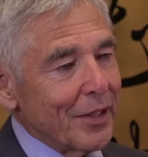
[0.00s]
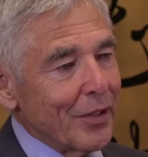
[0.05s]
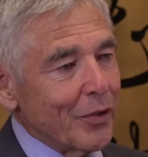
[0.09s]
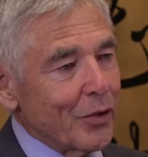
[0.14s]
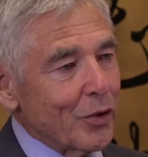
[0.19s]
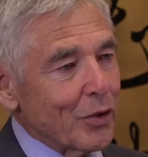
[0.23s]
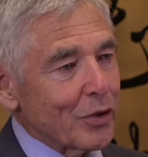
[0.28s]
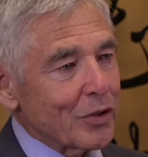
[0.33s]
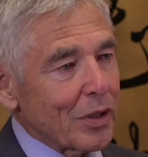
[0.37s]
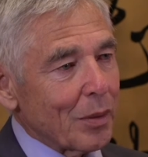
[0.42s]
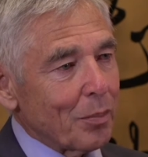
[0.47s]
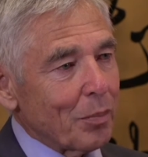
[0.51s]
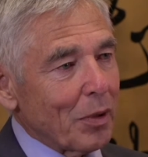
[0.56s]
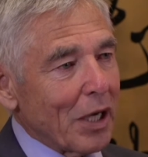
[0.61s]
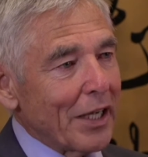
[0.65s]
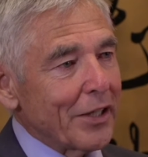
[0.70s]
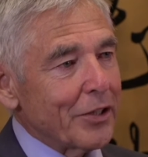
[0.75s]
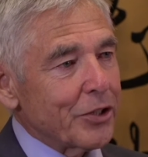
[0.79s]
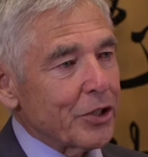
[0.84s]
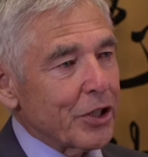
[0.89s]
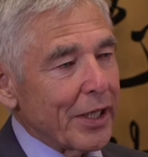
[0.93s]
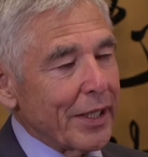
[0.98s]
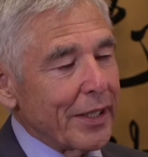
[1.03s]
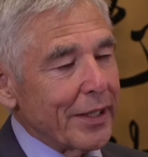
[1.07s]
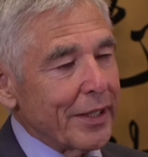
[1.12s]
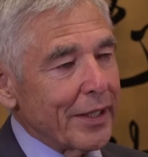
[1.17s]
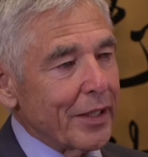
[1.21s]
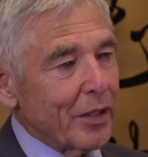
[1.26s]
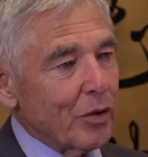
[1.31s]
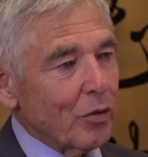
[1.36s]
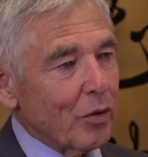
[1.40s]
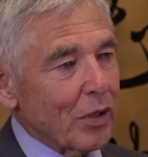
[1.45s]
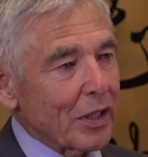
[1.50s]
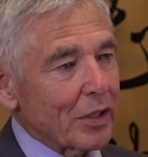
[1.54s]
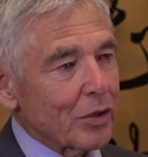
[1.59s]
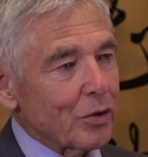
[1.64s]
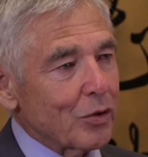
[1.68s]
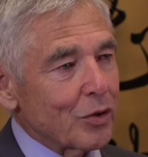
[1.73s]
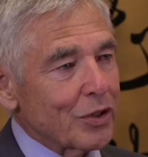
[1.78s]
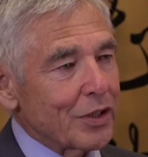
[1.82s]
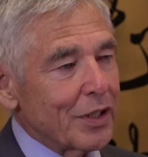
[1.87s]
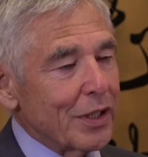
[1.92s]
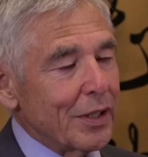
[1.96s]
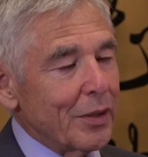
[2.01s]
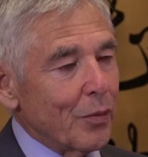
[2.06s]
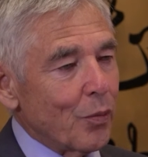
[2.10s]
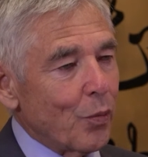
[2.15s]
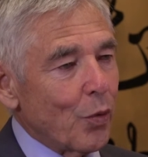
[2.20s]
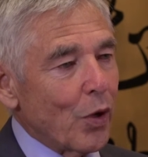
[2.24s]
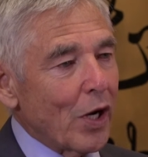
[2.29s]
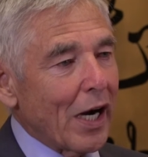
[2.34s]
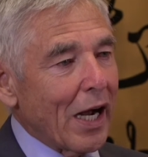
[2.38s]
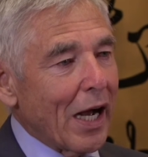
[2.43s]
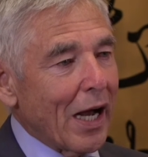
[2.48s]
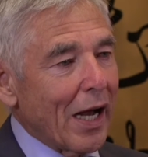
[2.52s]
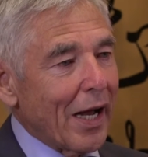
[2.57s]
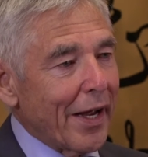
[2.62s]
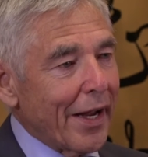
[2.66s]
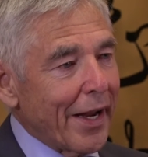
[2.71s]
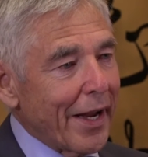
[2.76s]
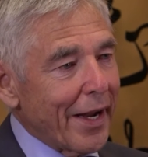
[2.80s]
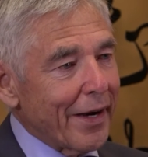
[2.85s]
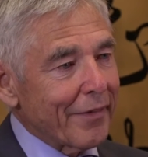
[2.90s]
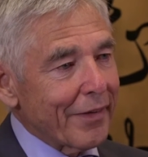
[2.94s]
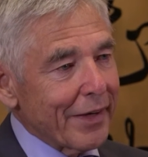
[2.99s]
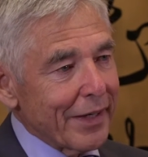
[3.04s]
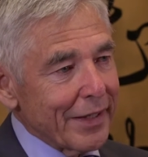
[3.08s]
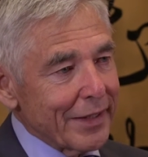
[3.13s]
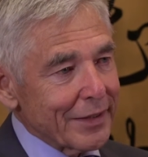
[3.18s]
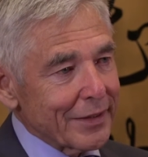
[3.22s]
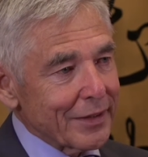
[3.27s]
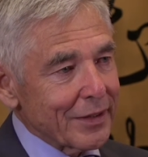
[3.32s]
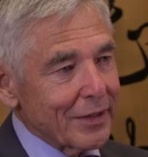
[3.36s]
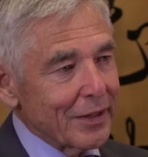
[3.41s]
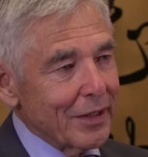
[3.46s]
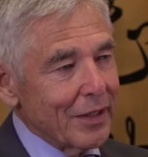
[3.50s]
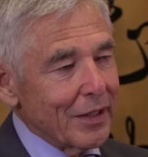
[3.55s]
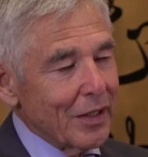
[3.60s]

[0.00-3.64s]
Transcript: your supply chain in order to see where are areas